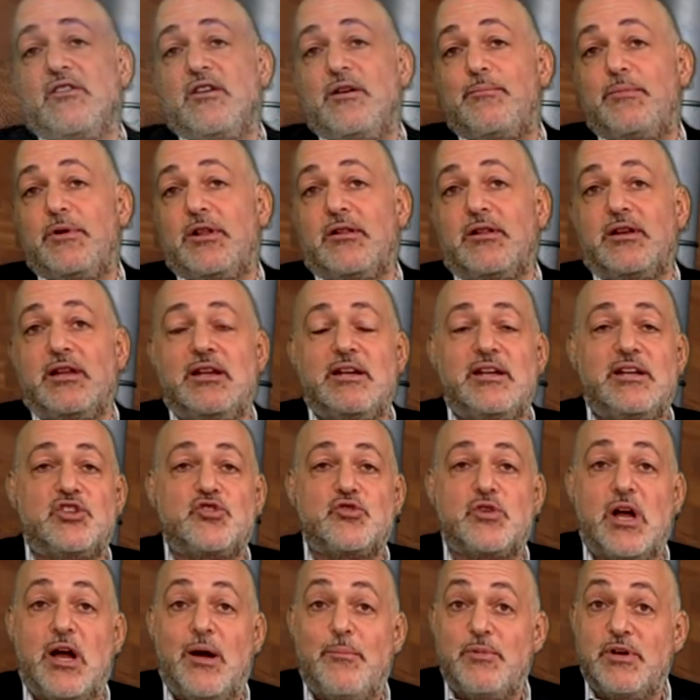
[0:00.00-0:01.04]
ability and
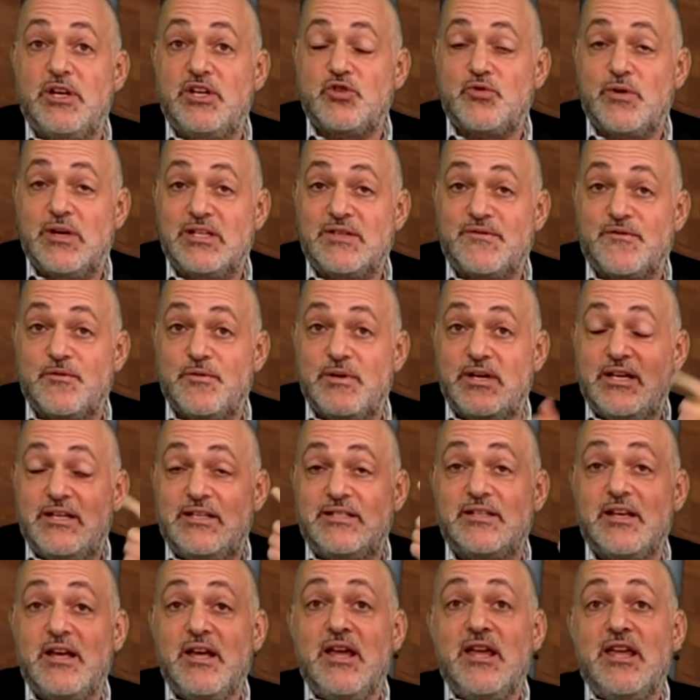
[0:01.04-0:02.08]
intracompany
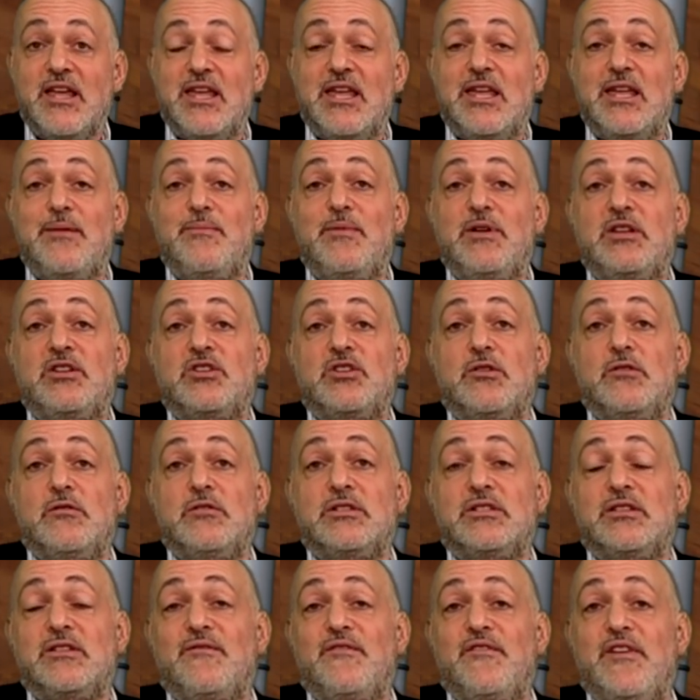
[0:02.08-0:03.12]
transferees, EB2
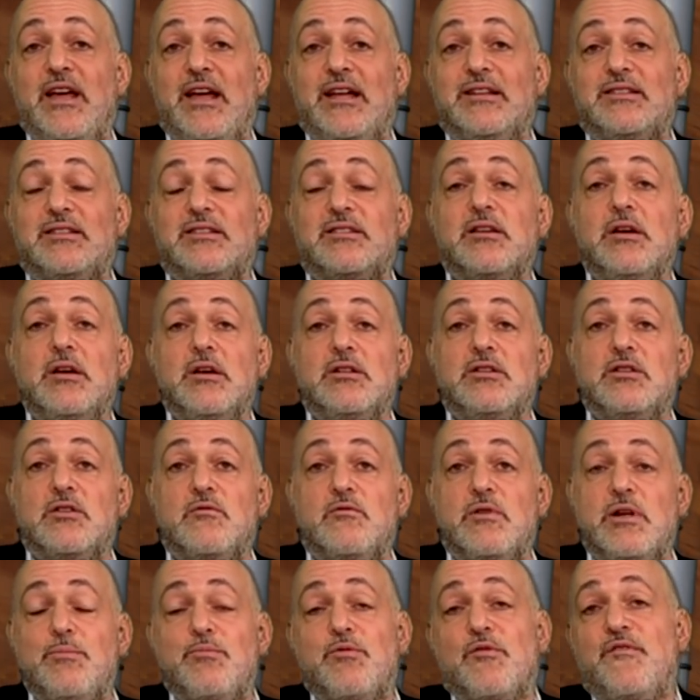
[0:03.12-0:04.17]
is advanced
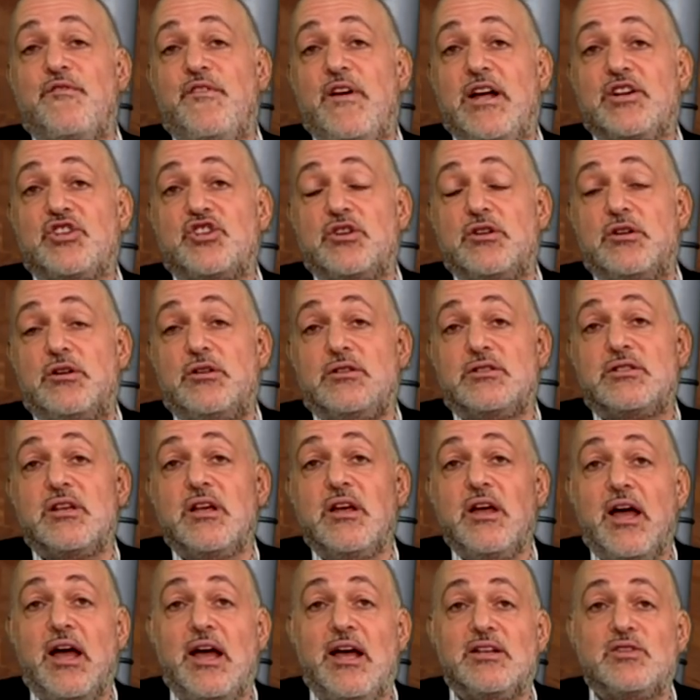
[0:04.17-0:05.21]
degree professionals,
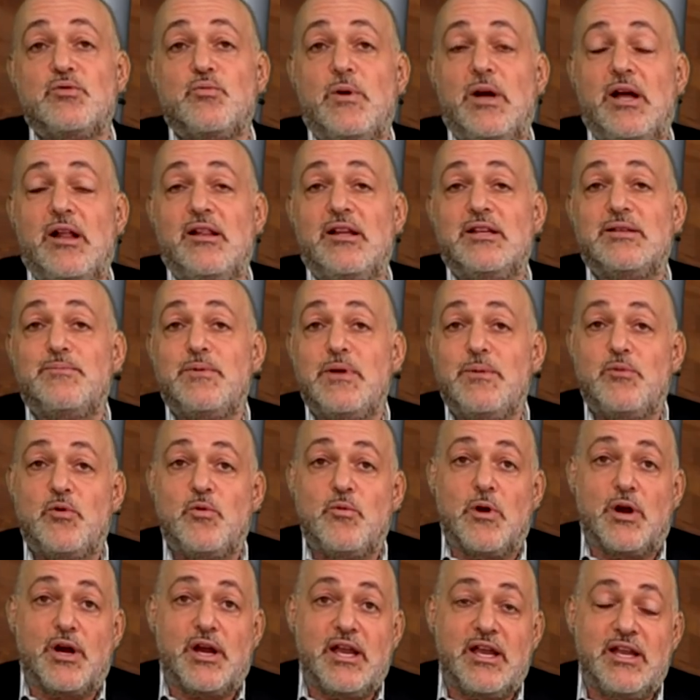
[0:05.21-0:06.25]
as well as people
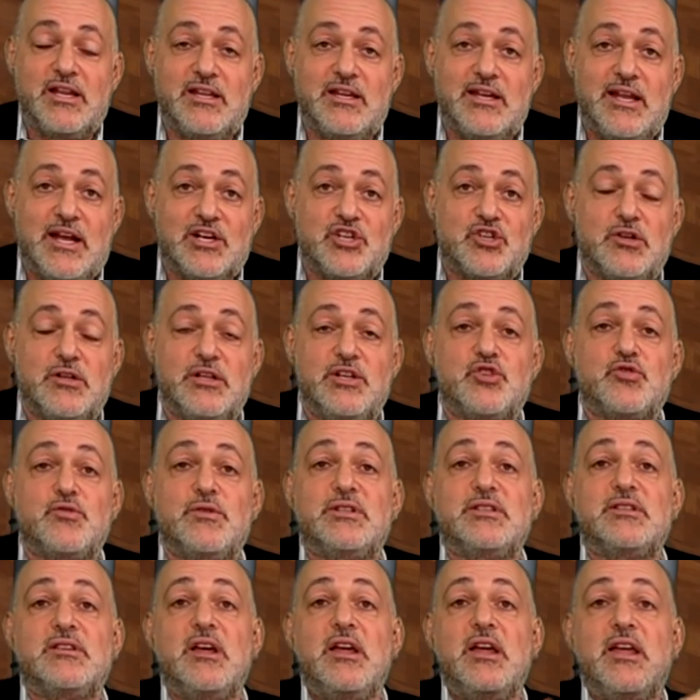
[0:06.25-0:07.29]
working in the national
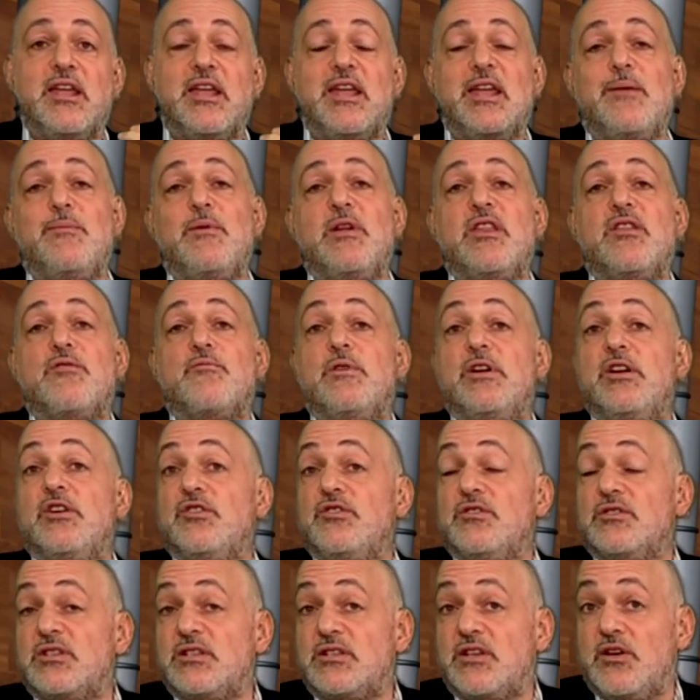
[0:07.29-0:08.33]
interest. EB3 are
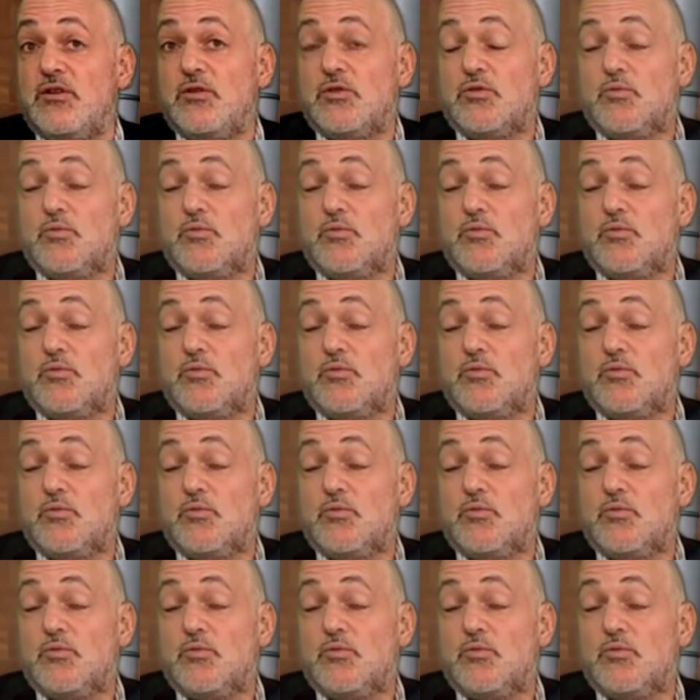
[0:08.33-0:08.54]
your skilled